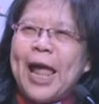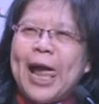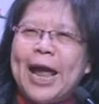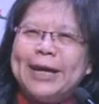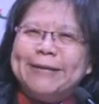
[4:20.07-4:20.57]

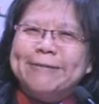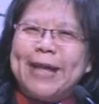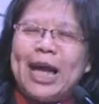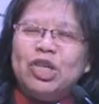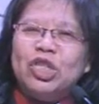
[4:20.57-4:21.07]
And
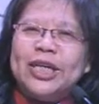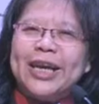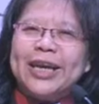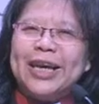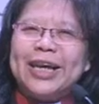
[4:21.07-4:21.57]

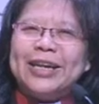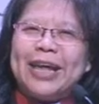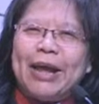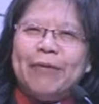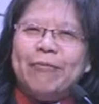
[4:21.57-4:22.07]
actually,
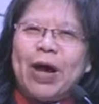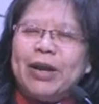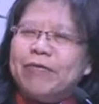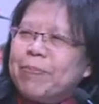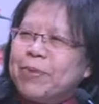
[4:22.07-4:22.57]
one
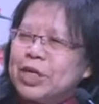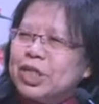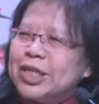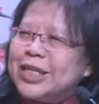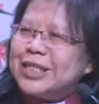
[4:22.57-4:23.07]
of the
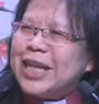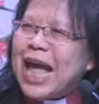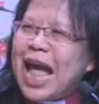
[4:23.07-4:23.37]
person